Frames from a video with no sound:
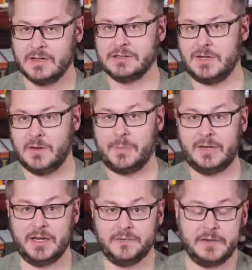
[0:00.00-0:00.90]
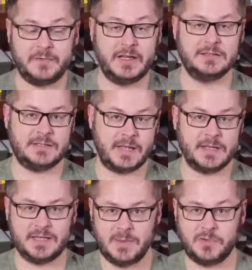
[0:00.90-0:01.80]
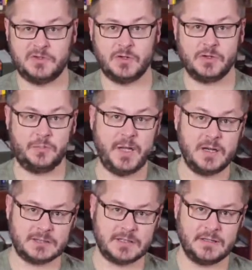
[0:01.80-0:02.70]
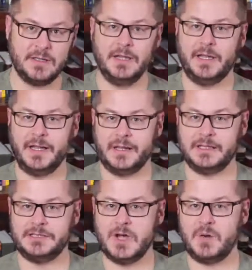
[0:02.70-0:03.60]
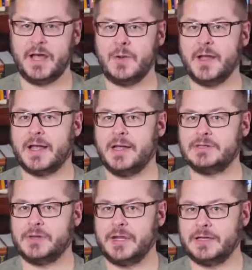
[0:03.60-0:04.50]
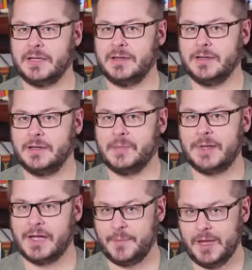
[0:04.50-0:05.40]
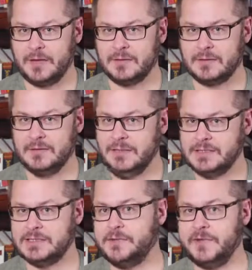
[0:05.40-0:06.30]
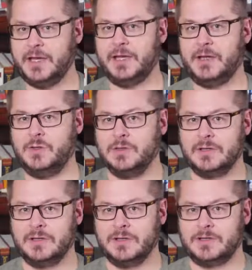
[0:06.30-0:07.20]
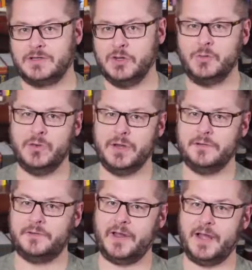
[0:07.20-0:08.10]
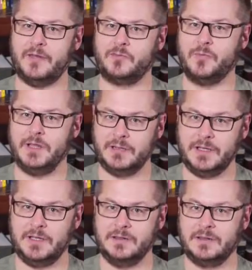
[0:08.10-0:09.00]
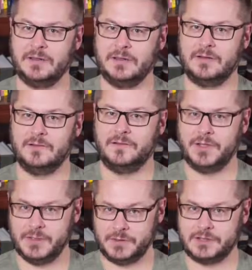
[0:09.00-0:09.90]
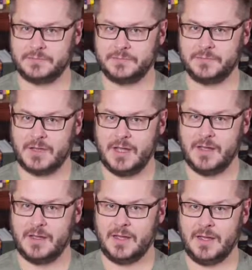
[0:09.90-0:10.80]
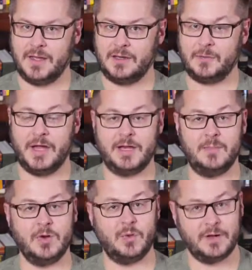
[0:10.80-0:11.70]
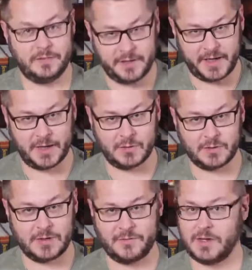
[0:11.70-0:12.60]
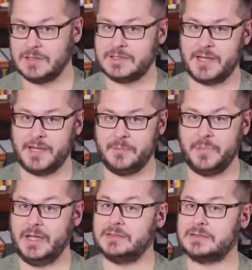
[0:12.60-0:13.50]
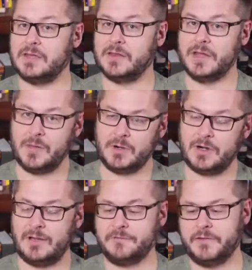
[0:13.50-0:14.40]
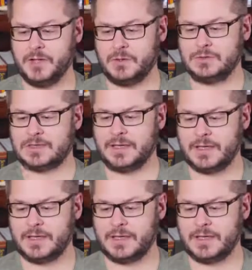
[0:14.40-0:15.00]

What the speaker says: So I played a 15-second clip of Jordan Peterson, and I showed how it contradicted Muhammad. Easy video, 2.5 million views. And my number 1 video of all time, based on the number of views,